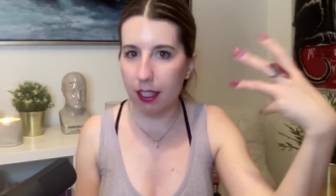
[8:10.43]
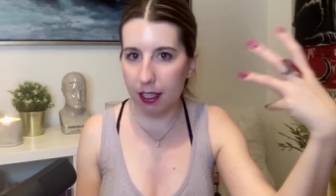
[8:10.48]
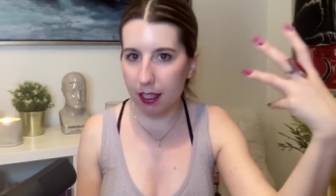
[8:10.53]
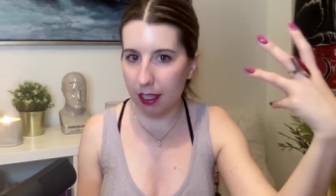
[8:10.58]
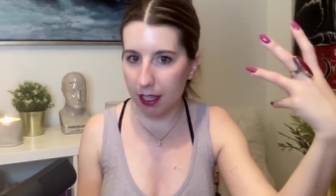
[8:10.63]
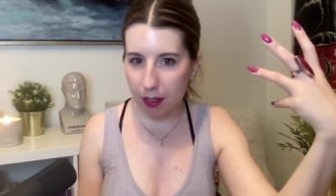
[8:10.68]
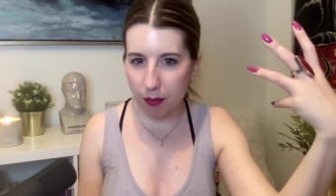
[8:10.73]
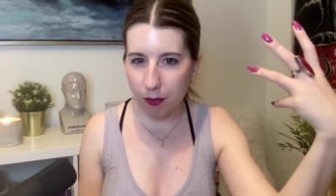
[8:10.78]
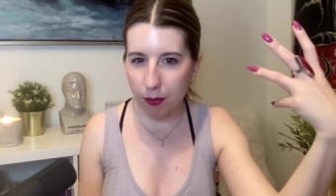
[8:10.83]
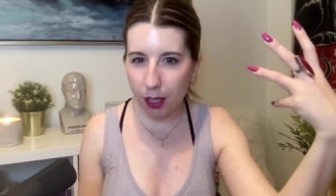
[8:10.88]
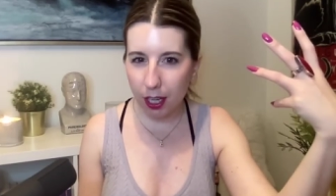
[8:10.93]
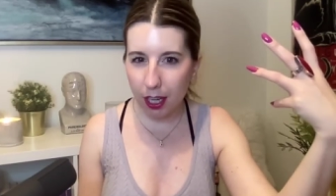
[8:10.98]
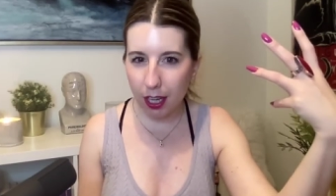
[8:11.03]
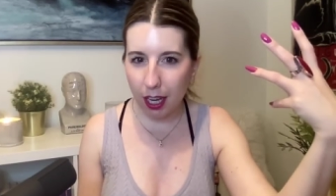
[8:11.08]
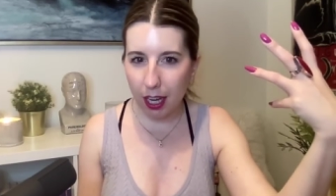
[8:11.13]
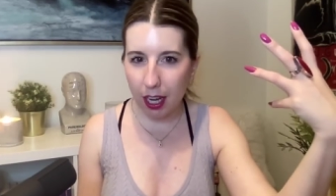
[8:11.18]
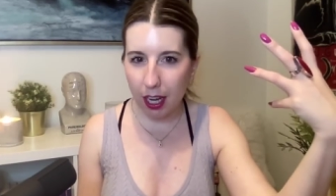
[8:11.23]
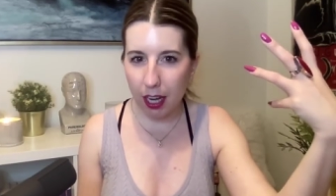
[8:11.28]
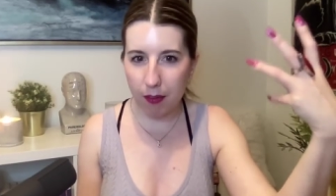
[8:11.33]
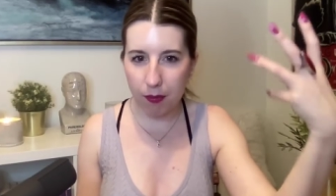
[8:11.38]
different,
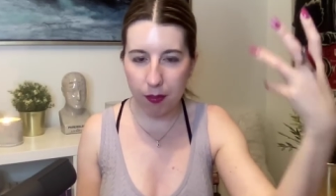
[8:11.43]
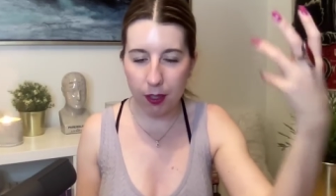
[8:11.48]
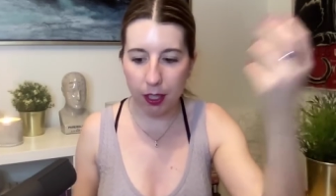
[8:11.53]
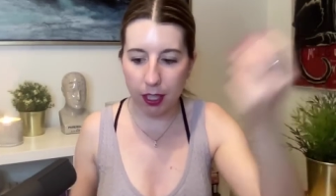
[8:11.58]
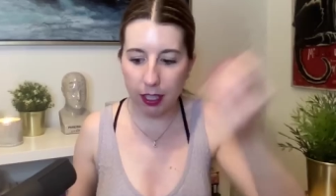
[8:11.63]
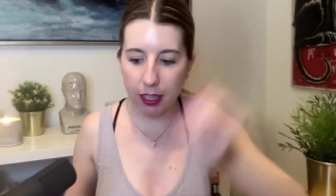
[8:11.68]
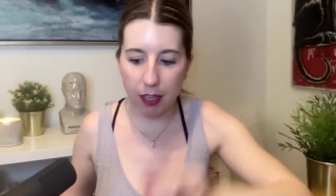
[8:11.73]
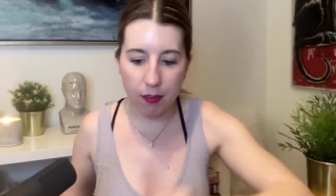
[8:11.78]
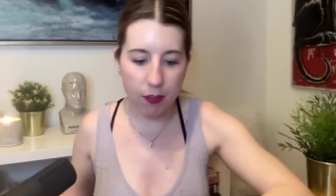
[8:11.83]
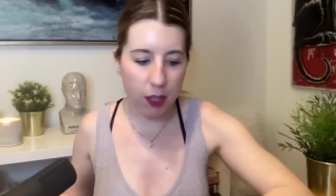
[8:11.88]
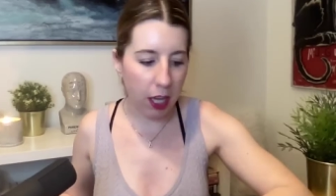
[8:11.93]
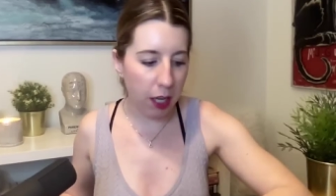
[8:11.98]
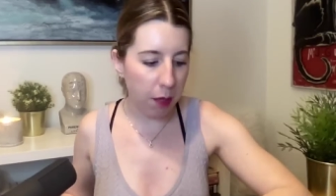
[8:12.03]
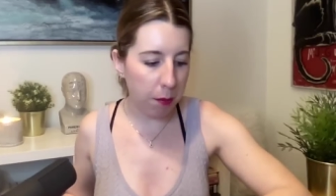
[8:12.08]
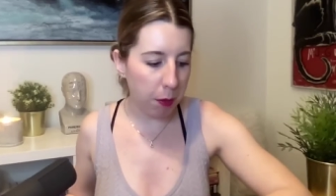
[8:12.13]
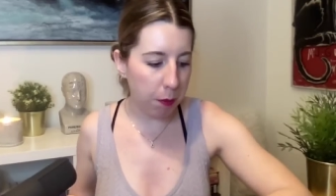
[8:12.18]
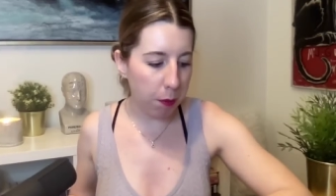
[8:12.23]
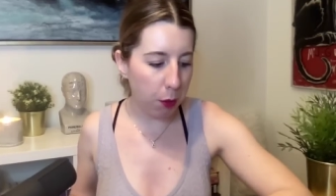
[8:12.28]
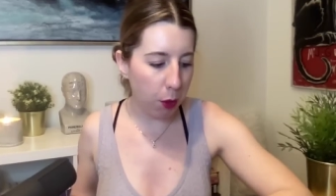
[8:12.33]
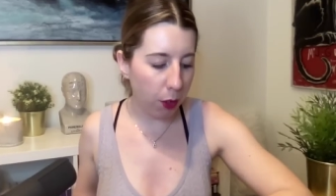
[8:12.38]
and I feel like they've kind of
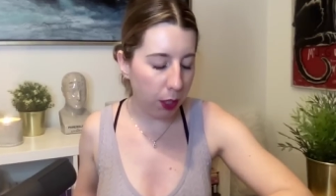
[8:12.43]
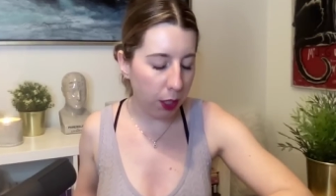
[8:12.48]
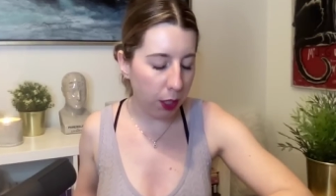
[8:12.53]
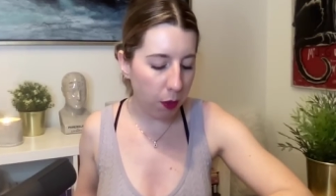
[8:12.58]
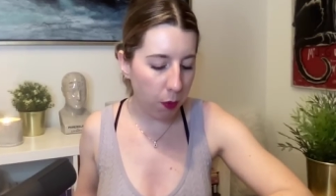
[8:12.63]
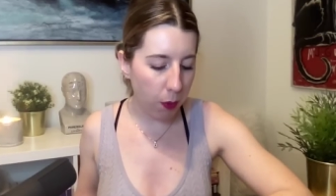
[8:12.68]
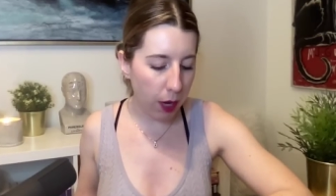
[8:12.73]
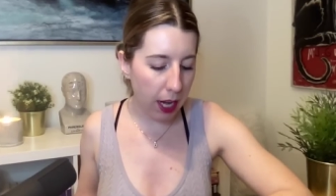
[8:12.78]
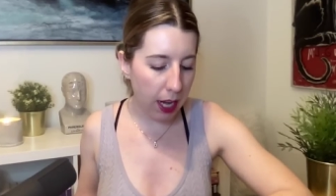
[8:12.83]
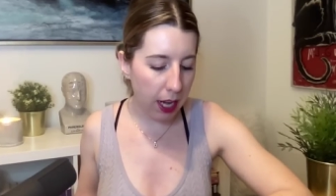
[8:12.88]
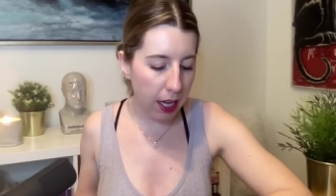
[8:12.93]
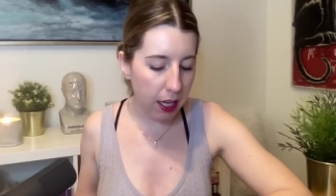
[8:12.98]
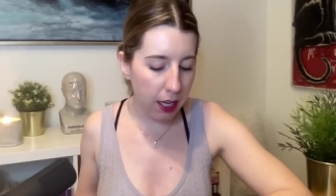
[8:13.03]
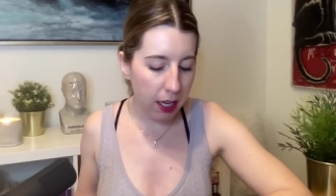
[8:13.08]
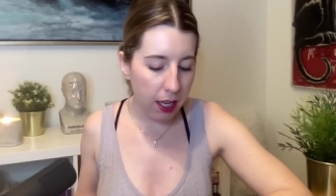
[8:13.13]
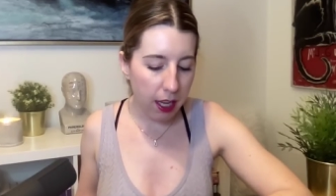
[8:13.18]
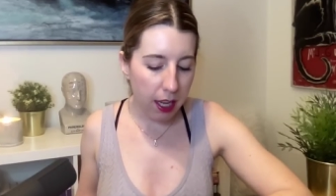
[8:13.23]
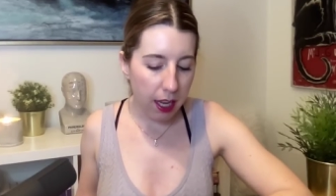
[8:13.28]
been pulling away.